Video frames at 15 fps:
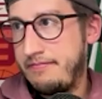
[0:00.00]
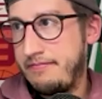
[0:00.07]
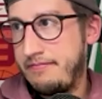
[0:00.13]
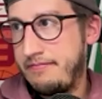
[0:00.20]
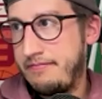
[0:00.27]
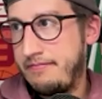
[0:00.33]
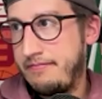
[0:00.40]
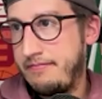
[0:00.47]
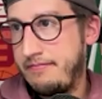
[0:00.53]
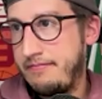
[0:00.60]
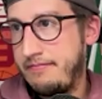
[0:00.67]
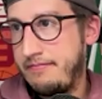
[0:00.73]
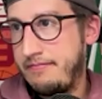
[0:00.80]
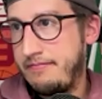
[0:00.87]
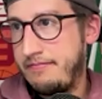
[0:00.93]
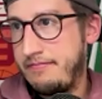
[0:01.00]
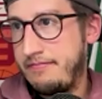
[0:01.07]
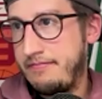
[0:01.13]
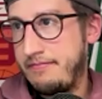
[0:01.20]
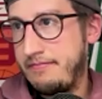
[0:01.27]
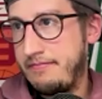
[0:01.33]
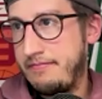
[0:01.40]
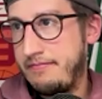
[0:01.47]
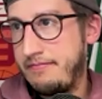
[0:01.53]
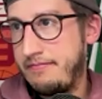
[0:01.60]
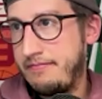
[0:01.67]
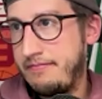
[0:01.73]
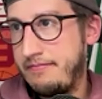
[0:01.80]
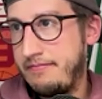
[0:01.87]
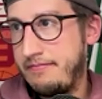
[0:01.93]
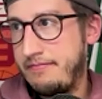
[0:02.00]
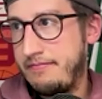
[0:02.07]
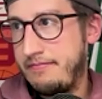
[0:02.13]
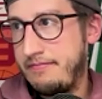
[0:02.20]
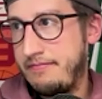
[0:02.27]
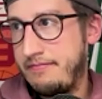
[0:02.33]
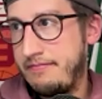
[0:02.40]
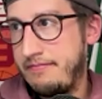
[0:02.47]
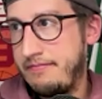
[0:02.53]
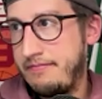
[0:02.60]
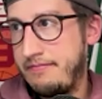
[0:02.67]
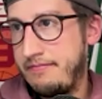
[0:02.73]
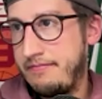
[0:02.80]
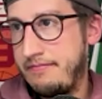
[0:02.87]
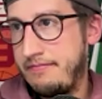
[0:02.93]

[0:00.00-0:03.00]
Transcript: (not speaking)